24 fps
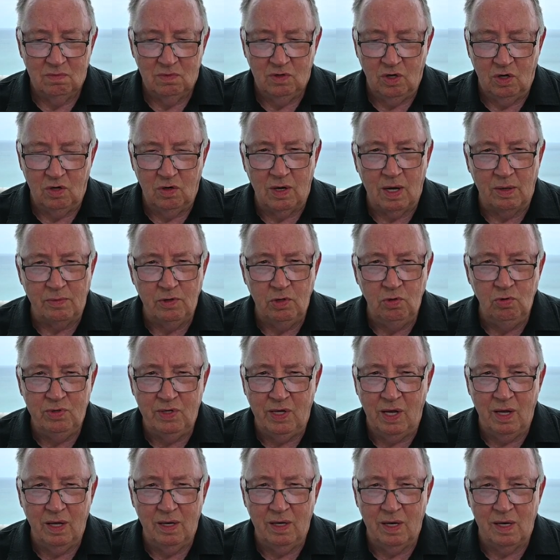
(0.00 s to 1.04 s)
you know, I'll do
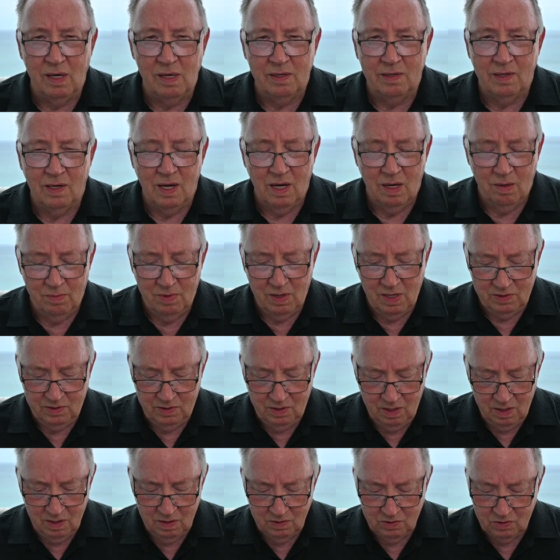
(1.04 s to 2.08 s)
10 at a time. And
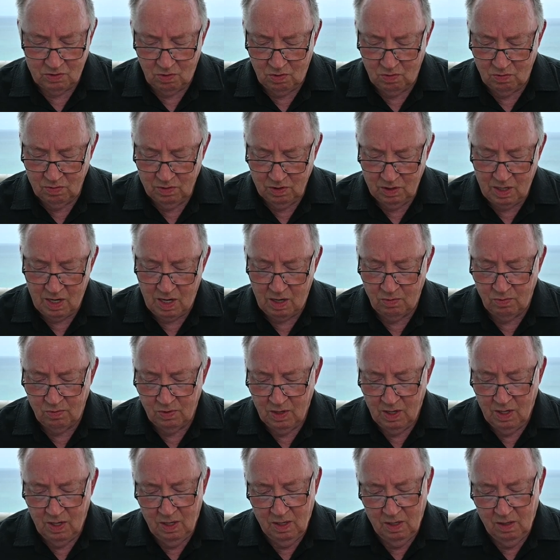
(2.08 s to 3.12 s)
that's it. So, yeah,
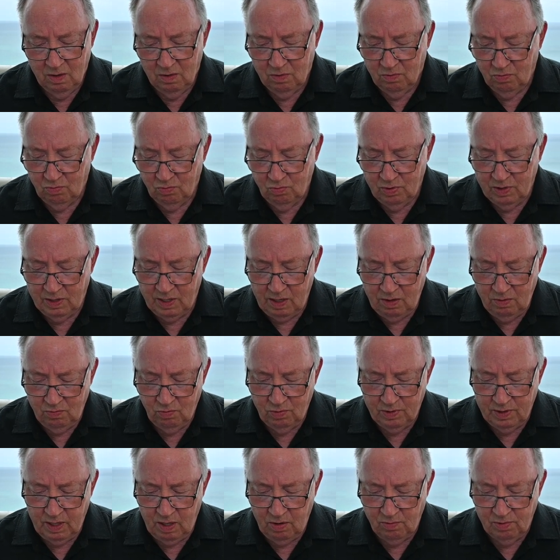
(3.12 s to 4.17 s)
when they
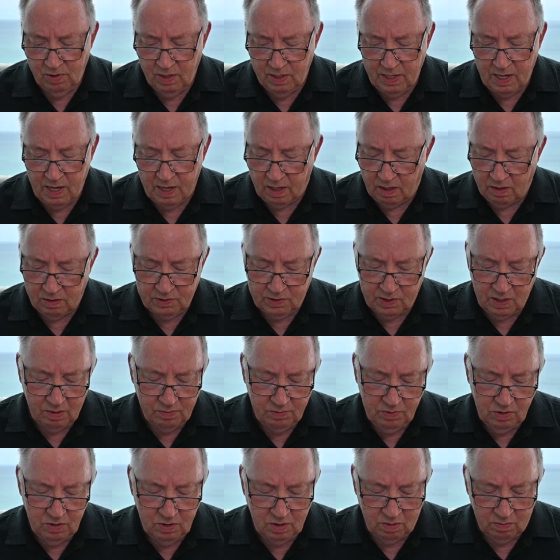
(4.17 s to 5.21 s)
run out, I'll
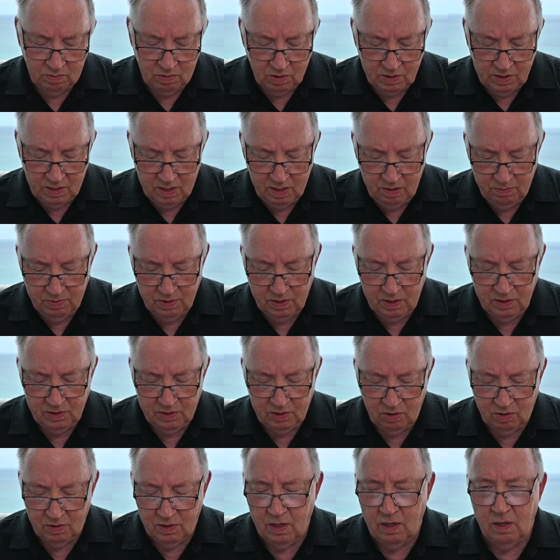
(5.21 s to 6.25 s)
stop doing them, okay? But
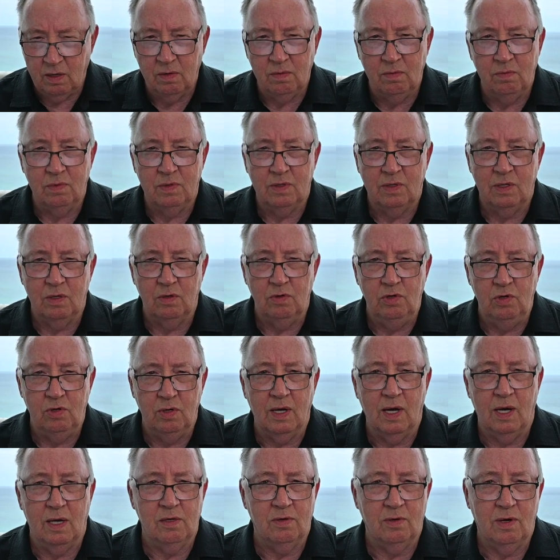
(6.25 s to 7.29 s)
until you
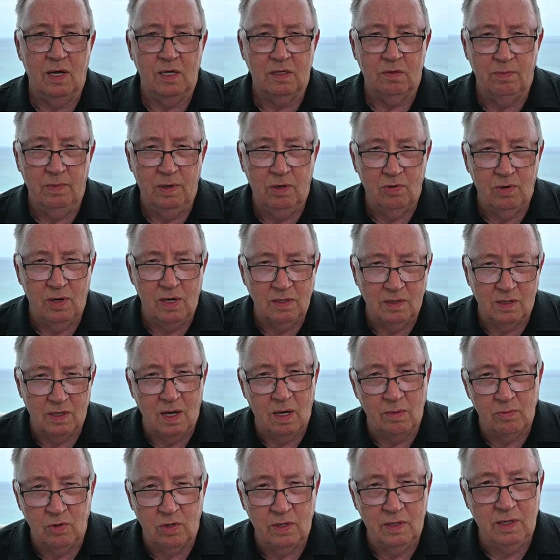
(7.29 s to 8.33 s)
guys are asking me questions,
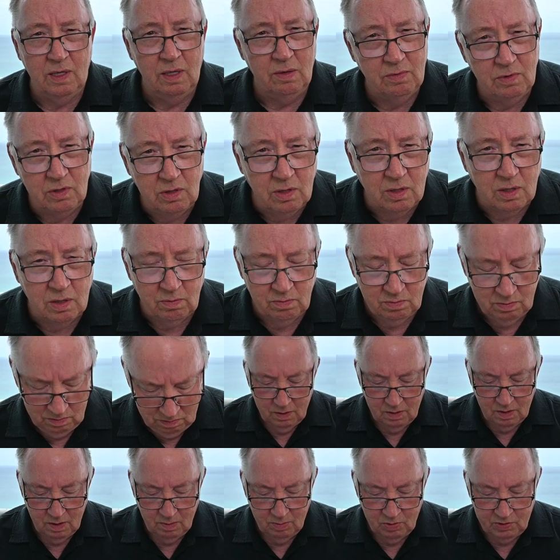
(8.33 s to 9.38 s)
I'm going to keep doing them.
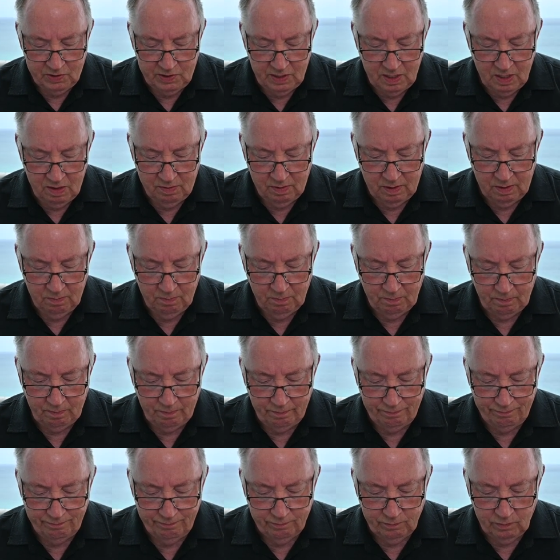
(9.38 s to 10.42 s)
Number 7
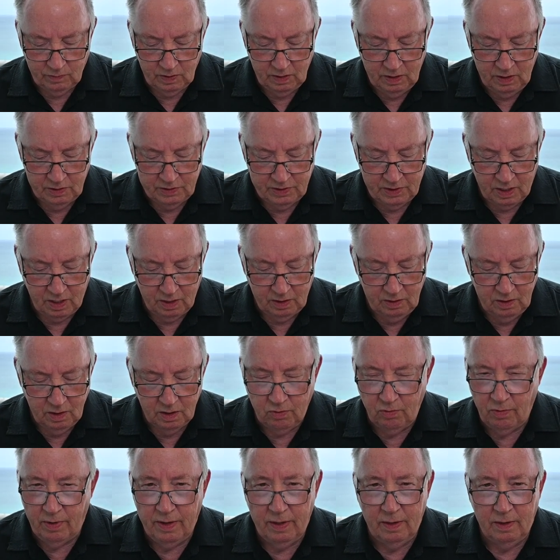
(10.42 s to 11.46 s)
is a
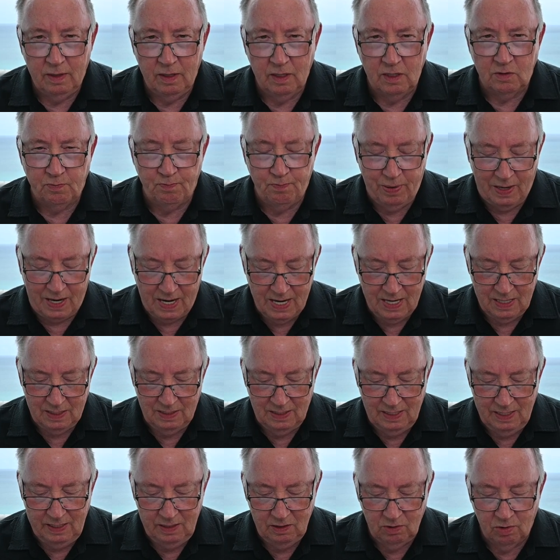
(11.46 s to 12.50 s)
good one. Is
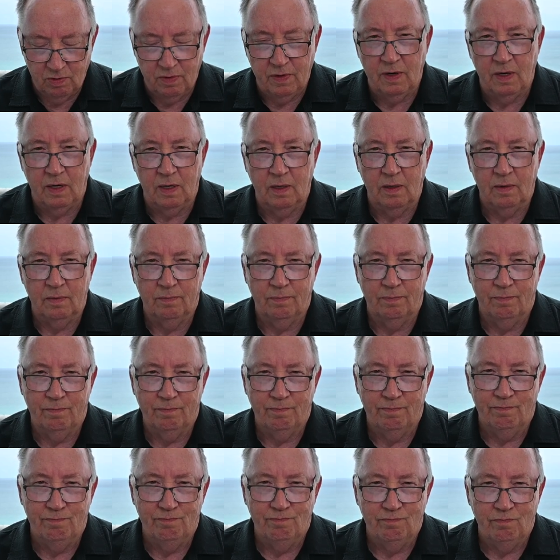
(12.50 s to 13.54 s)
pot legal there?
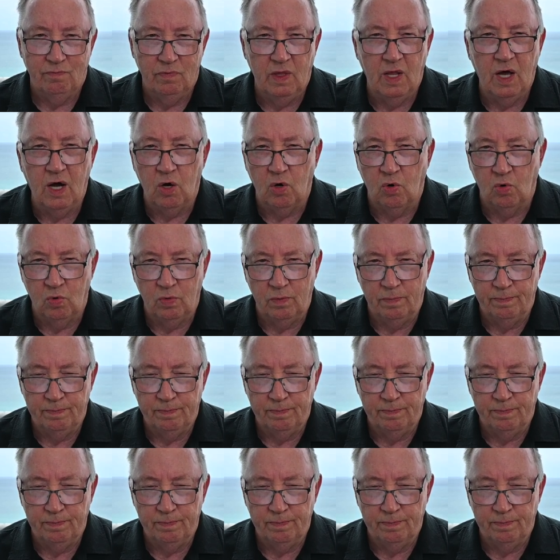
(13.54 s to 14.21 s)
No.